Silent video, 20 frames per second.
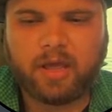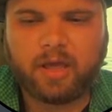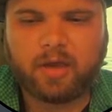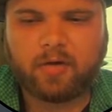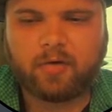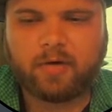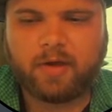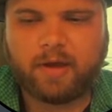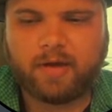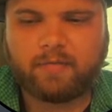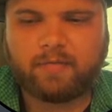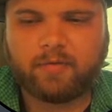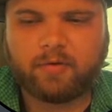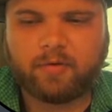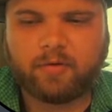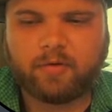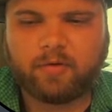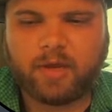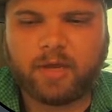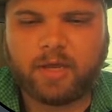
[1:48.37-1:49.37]
And
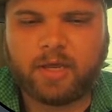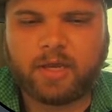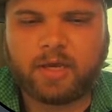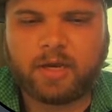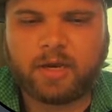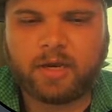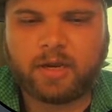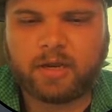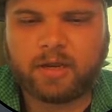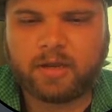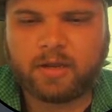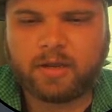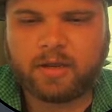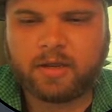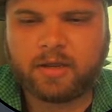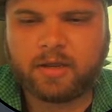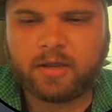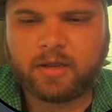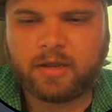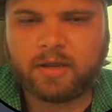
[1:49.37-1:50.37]
it's not too hard for
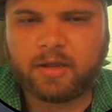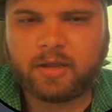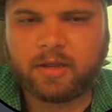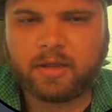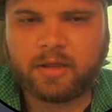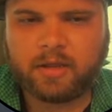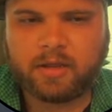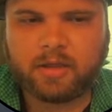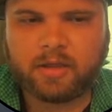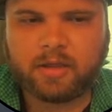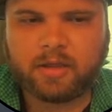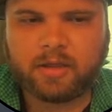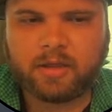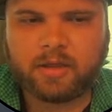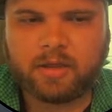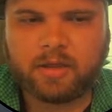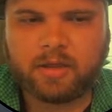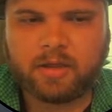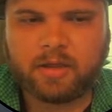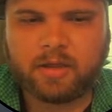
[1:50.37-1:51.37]
them to switch between
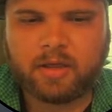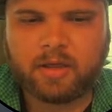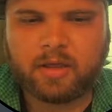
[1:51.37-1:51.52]
the two.